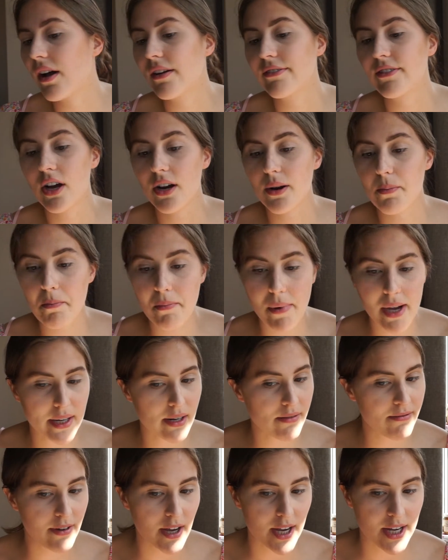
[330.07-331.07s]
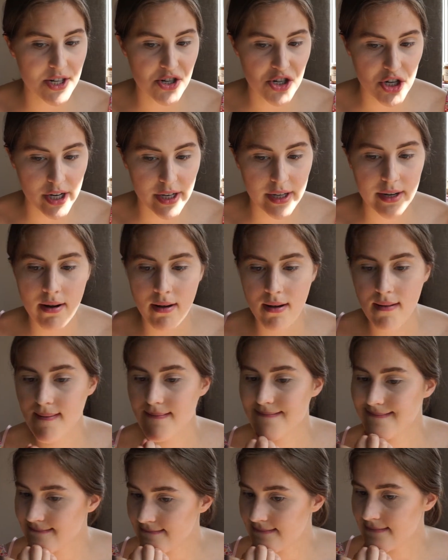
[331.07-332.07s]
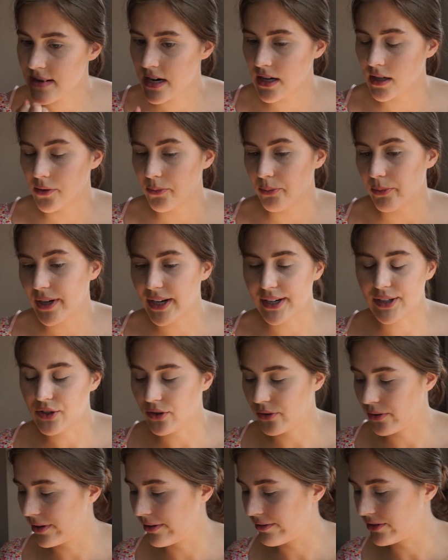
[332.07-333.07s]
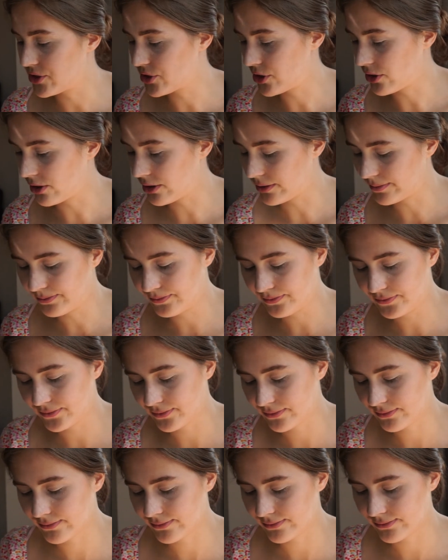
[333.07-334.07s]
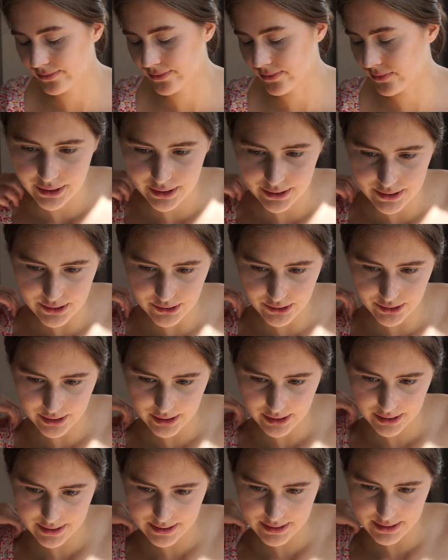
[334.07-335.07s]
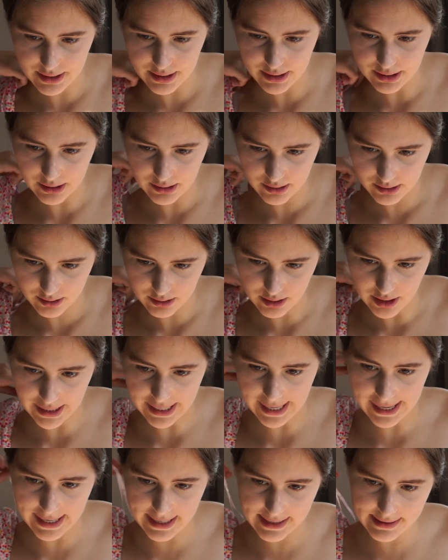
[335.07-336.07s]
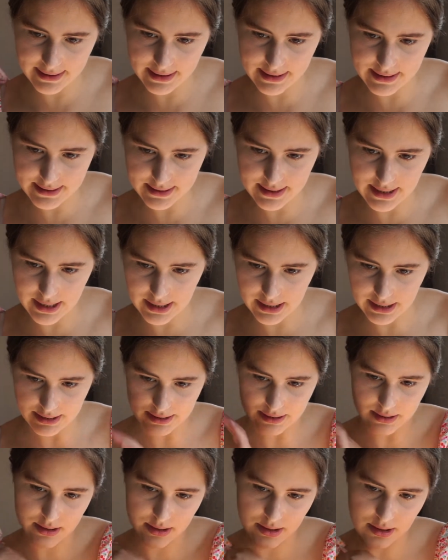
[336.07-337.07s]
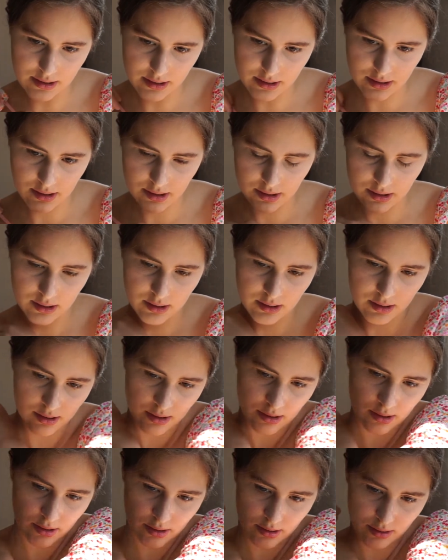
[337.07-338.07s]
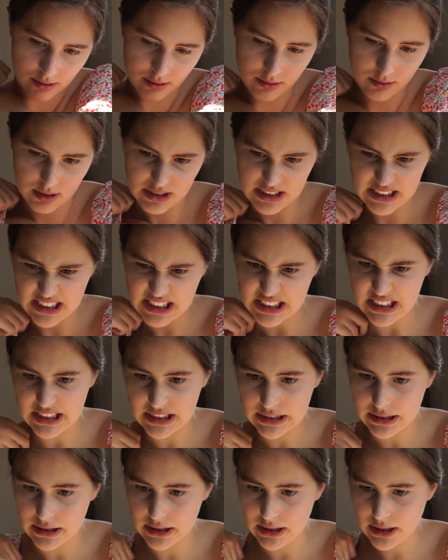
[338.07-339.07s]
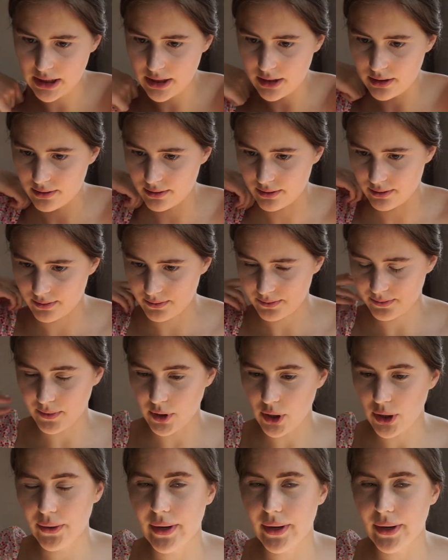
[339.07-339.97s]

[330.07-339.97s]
I've got a mighty fine chin, but I don't have a jaw. It certainly is sunny. I hate these things. Get out of there.